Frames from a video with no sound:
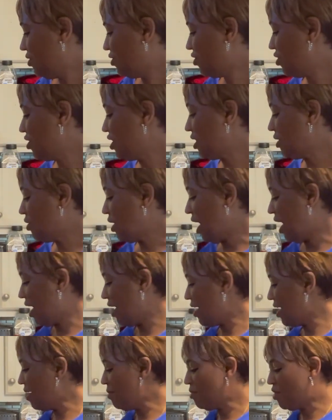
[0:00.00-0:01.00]
So
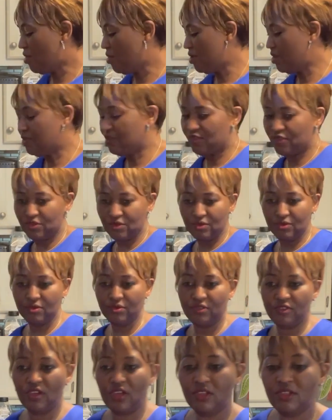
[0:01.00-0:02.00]
I am going
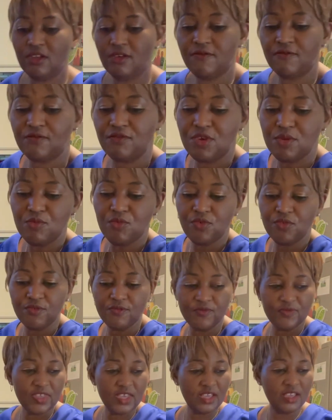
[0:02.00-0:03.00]
to
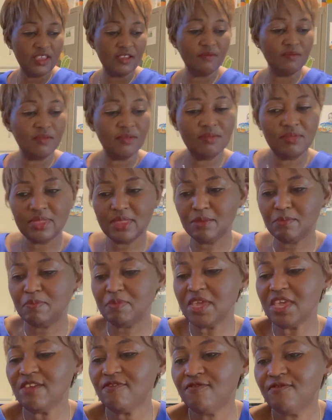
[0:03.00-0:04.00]
remove the
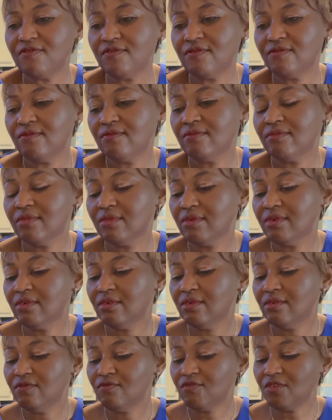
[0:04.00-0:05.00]
beef
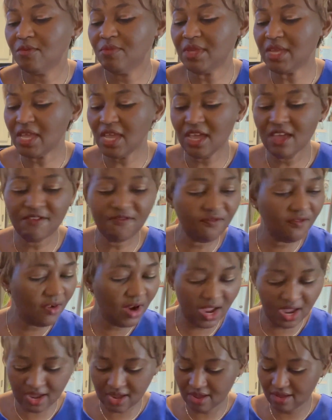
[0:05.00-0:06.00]
from the air
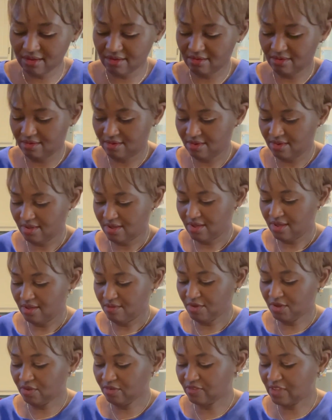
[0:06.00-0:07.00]
fry,
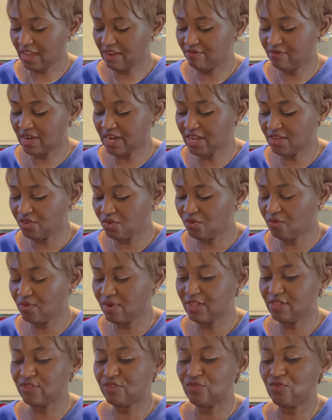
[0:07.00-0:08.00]
because I really don't
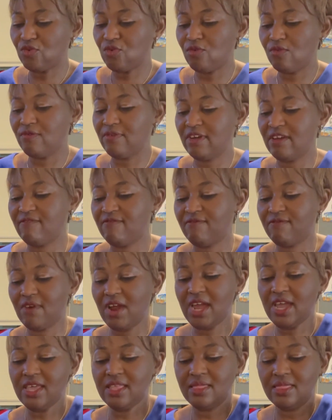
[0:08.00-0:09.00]
want to over
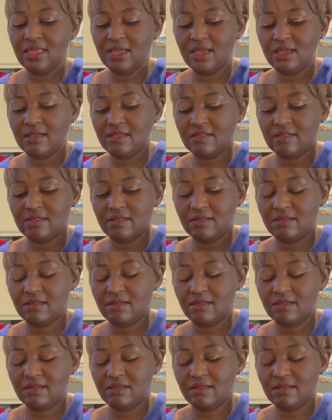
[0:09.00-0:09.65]
fry this.